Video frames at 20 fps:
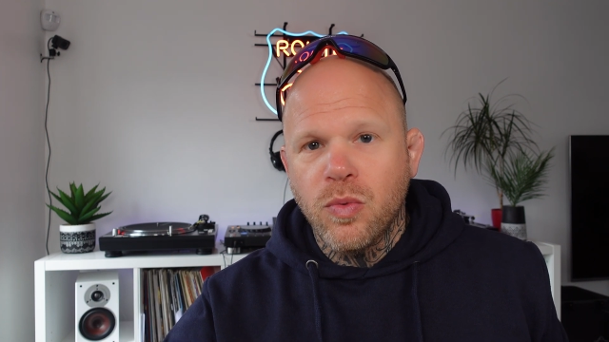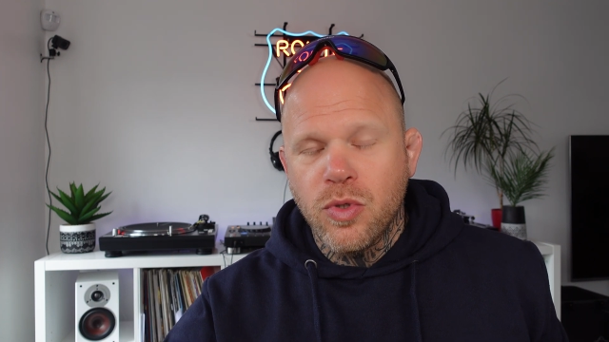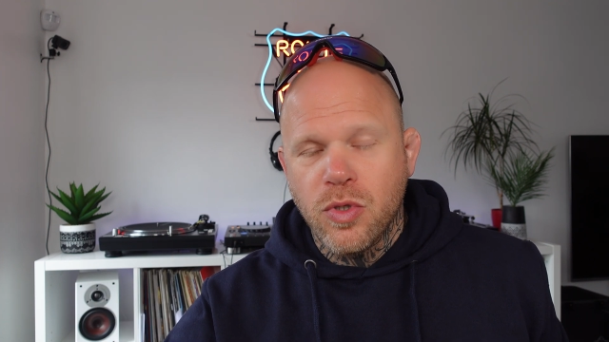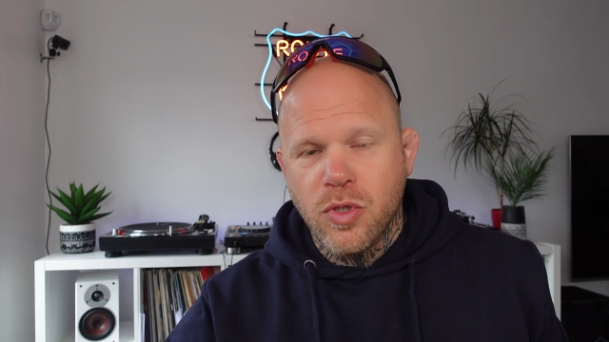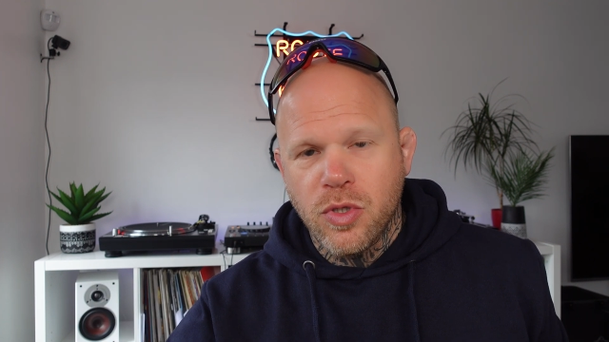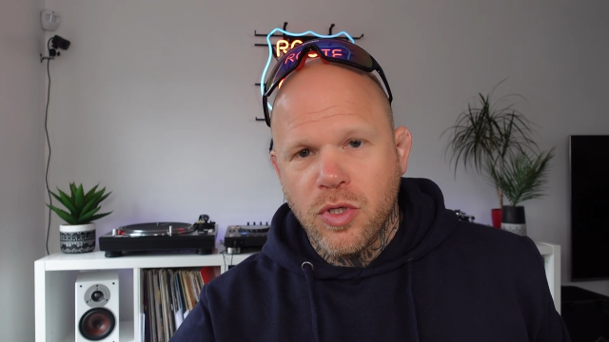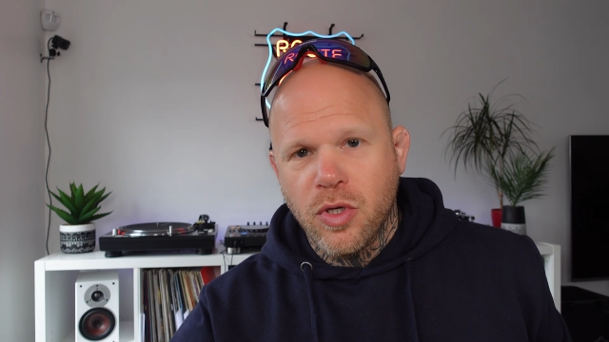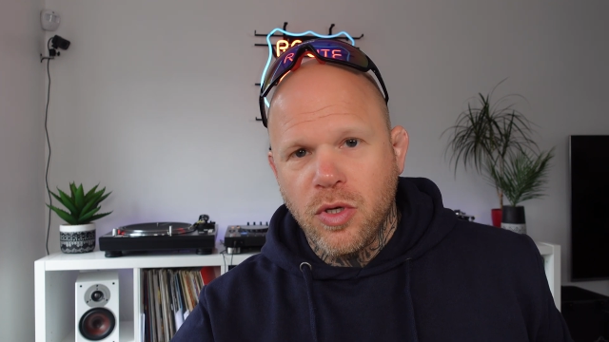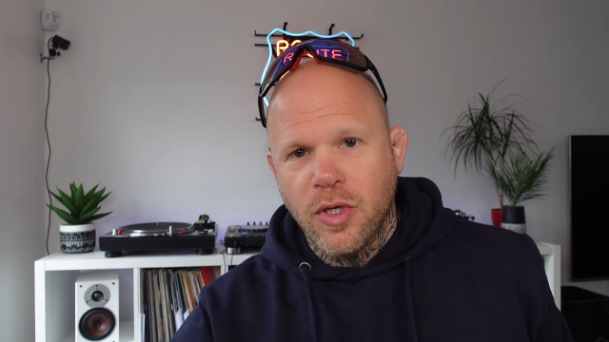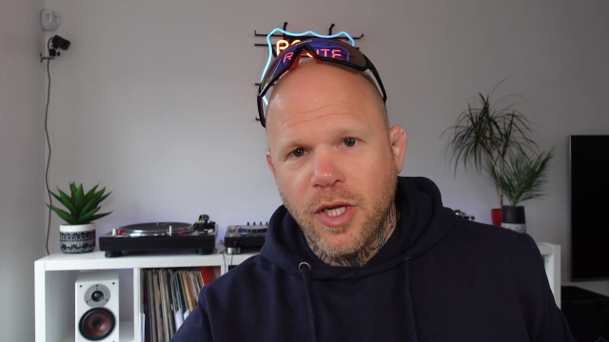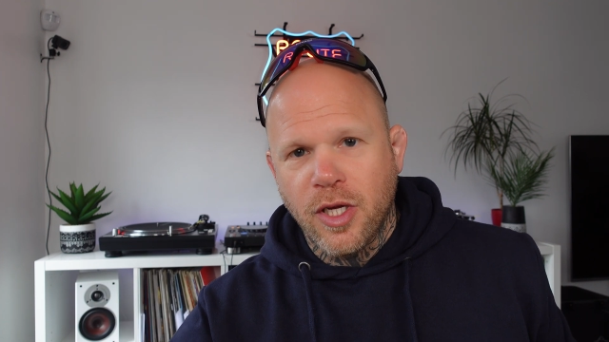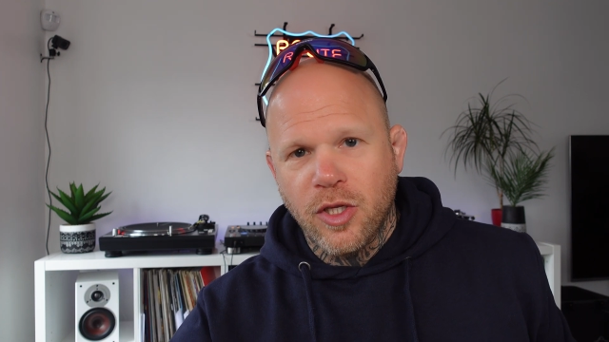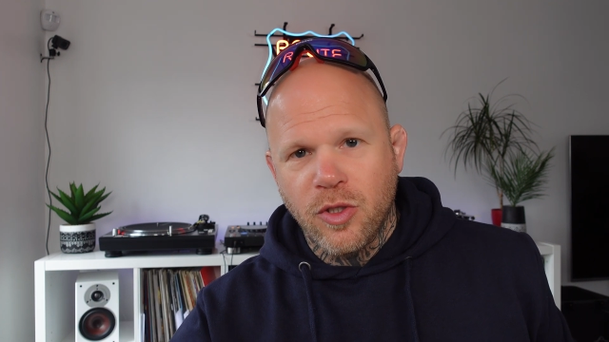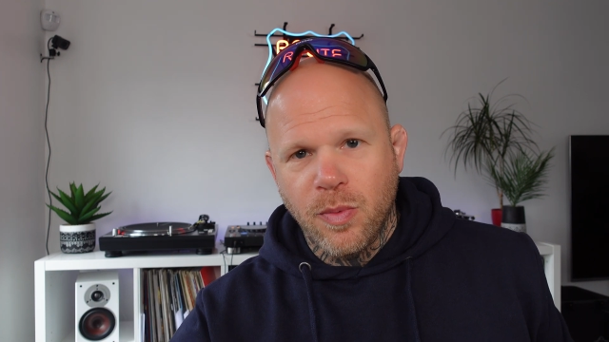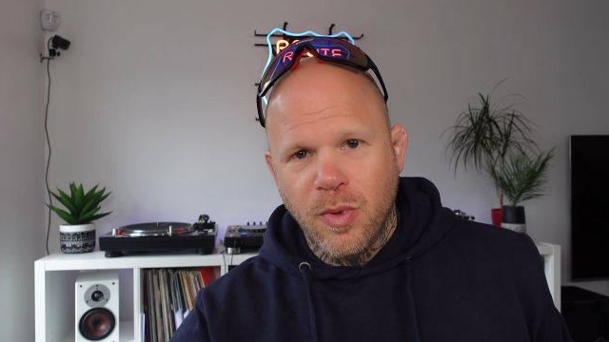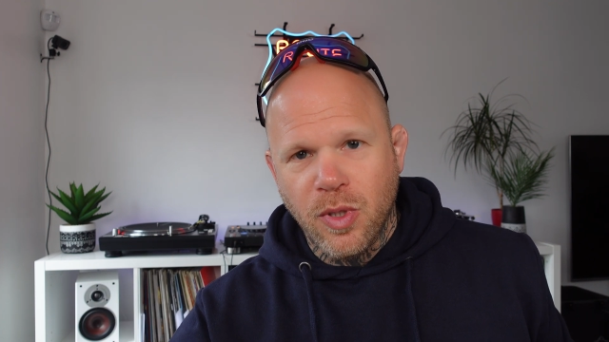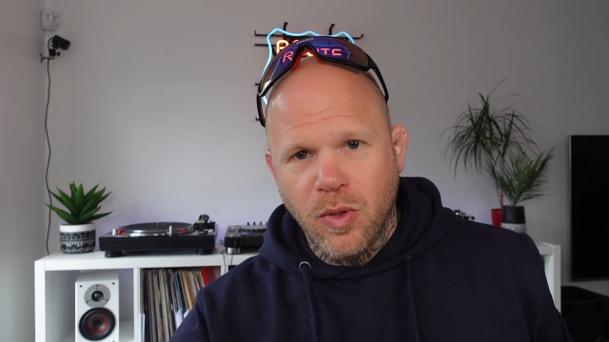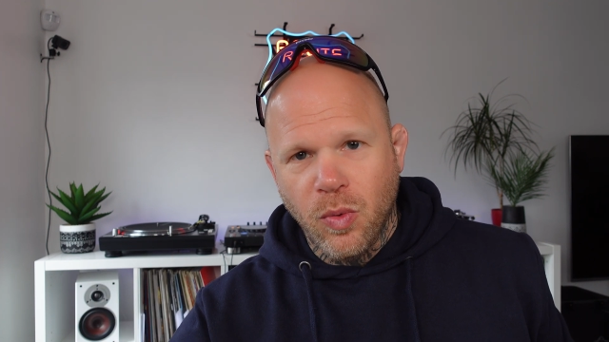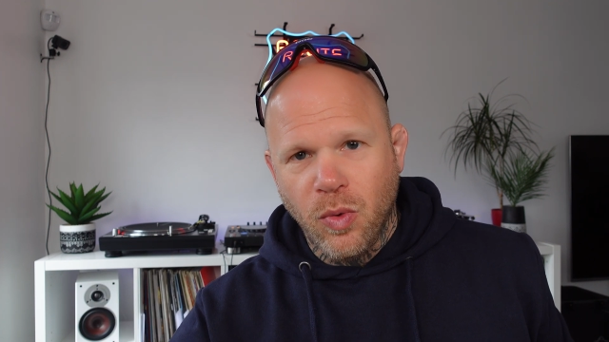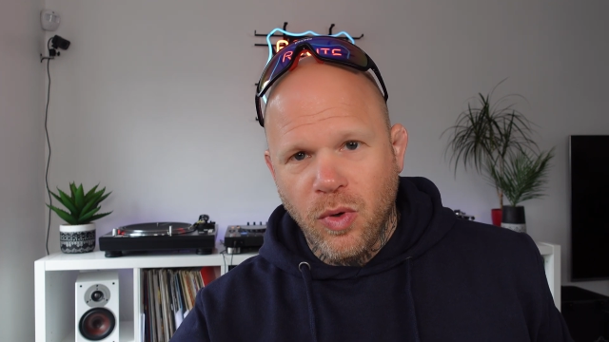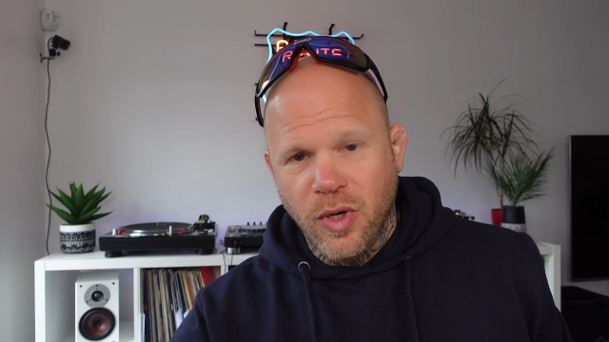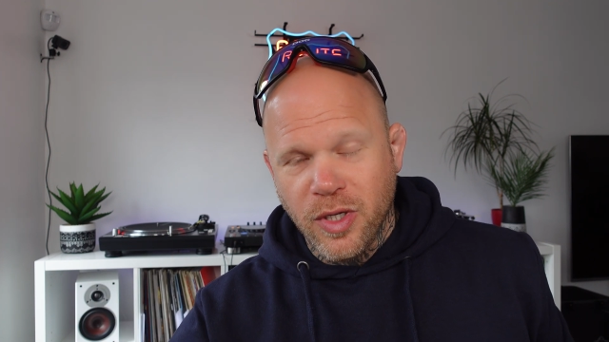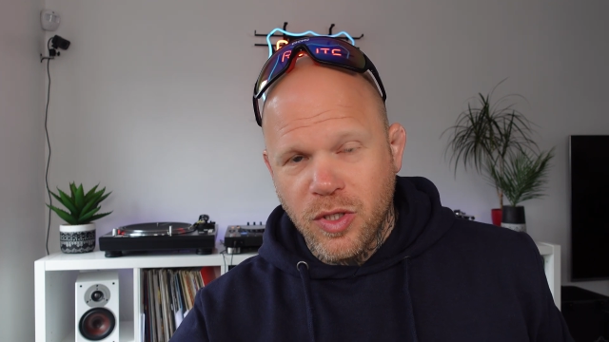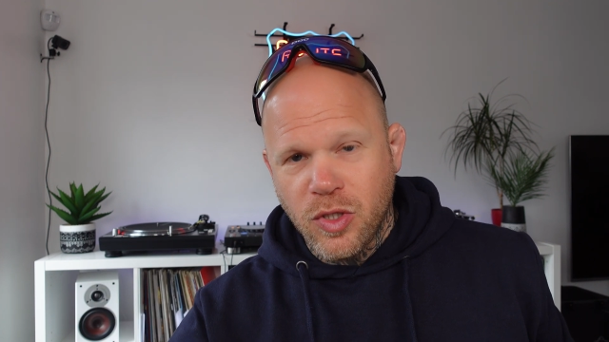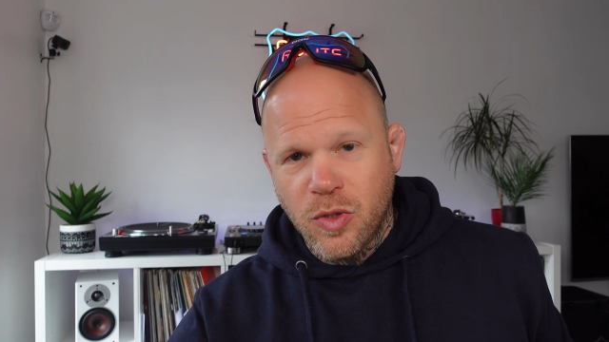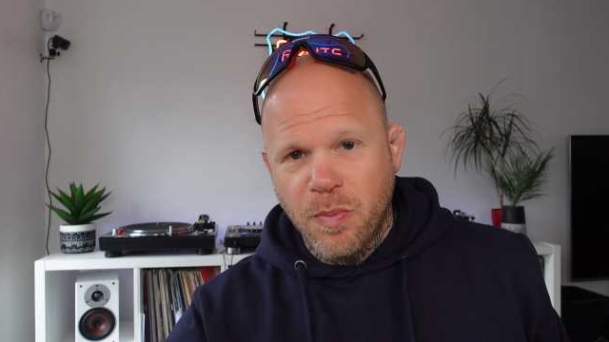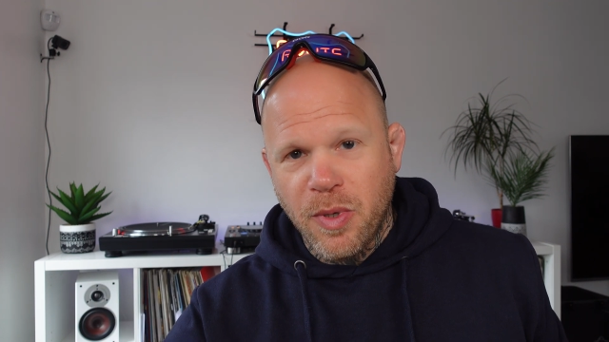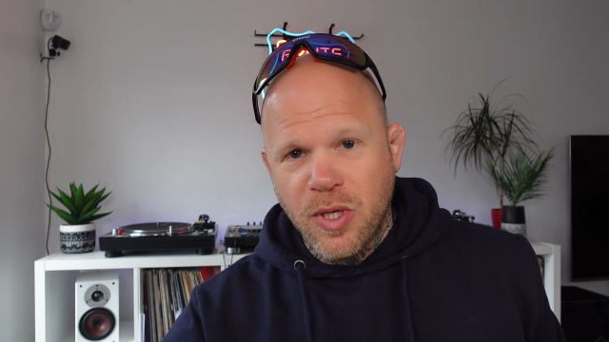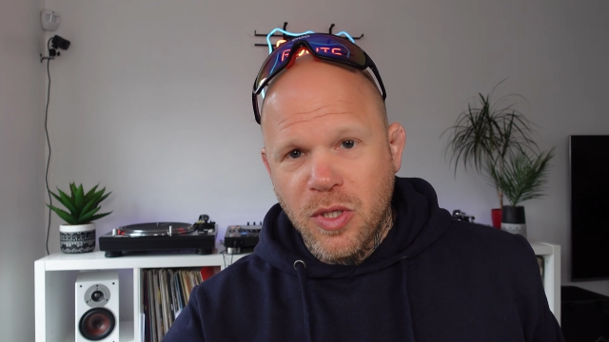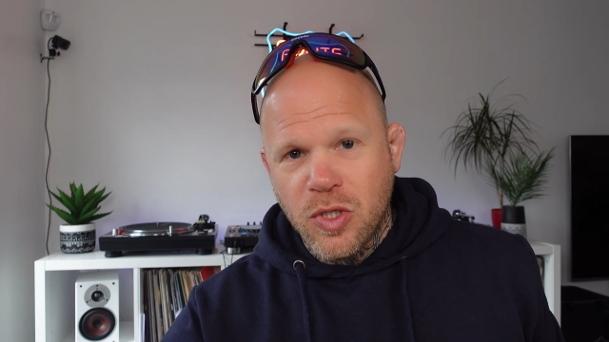which has turned out to be quite
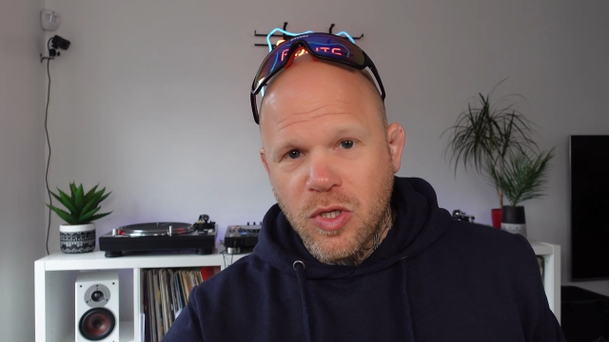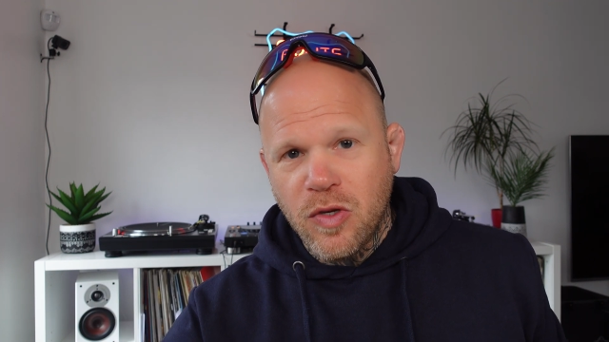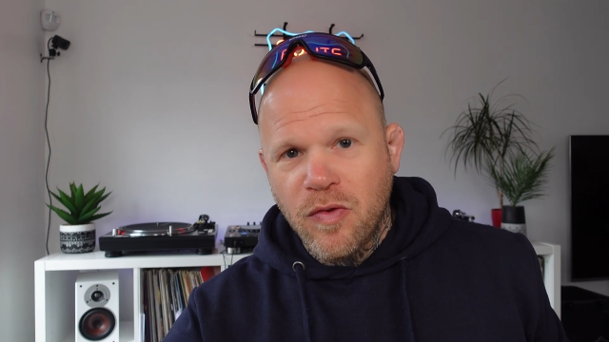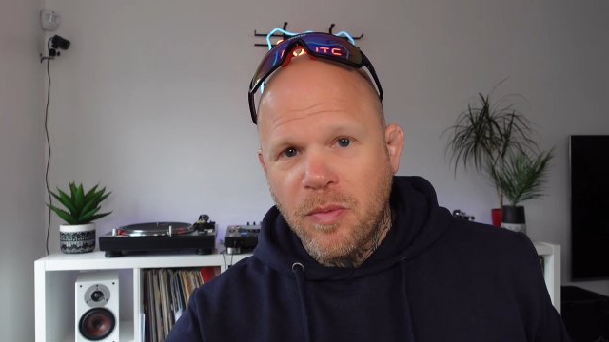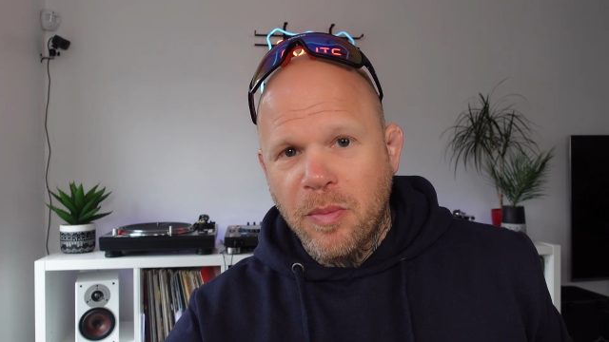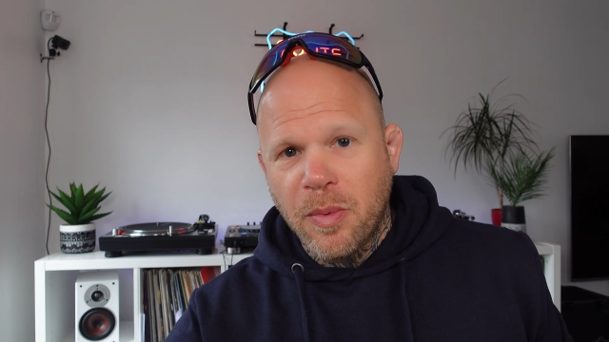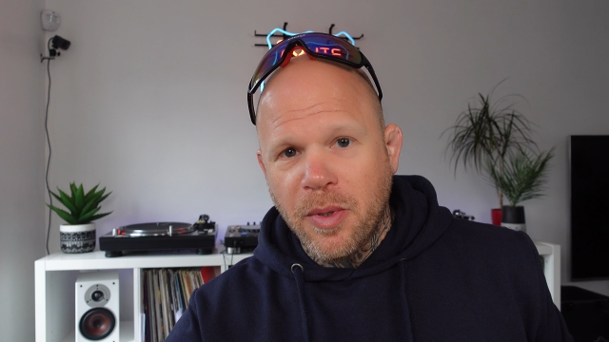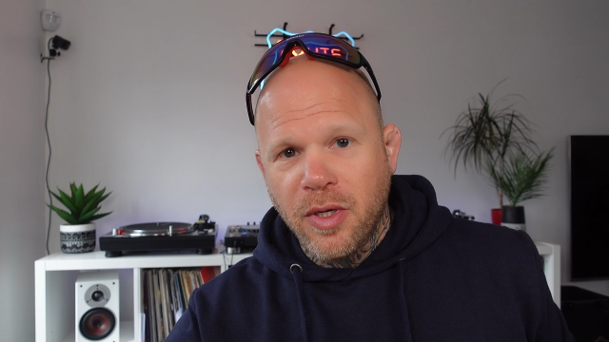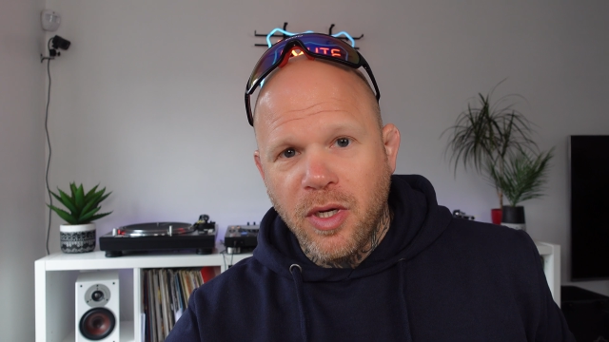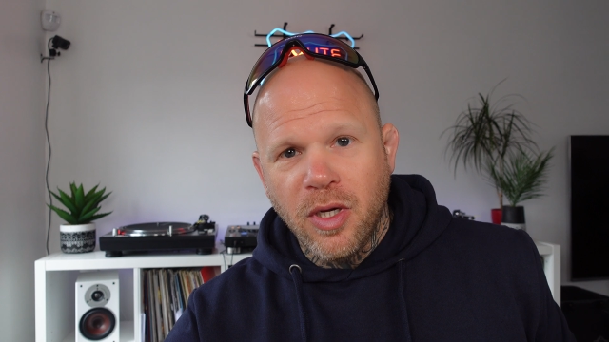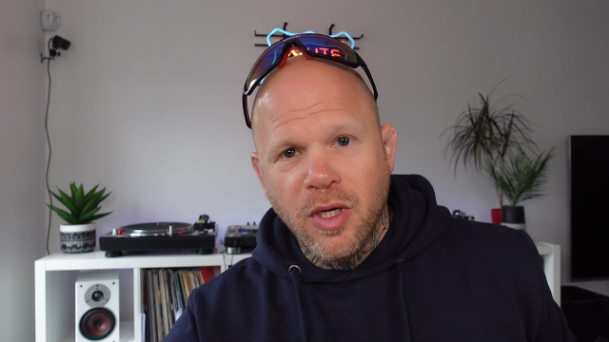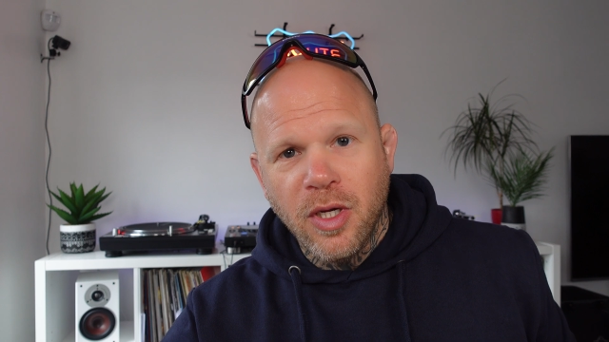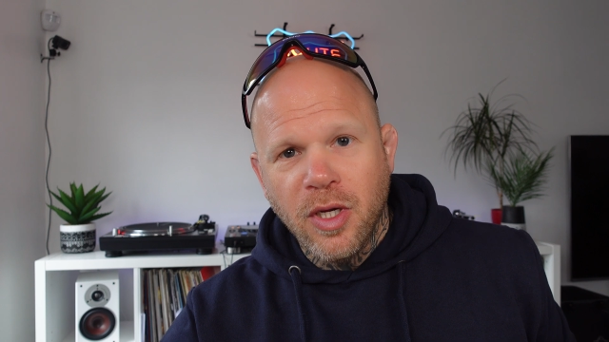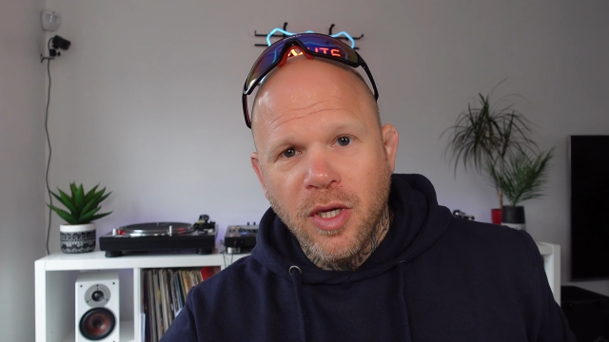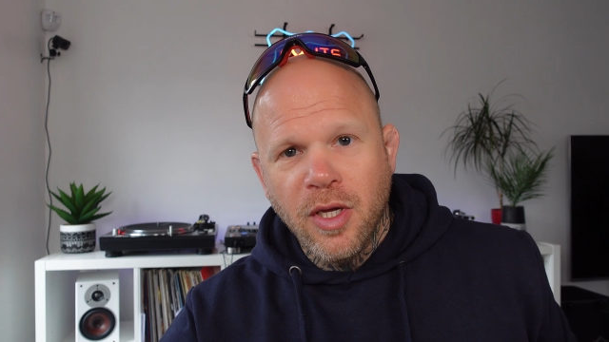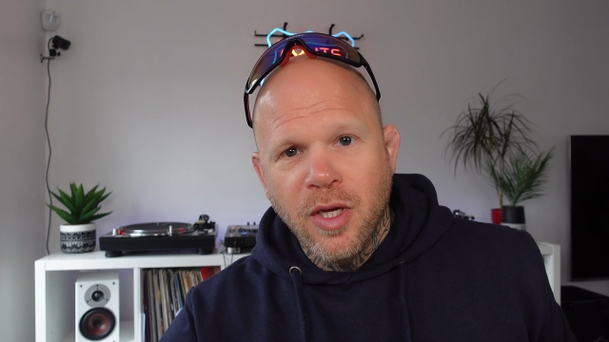expensive, but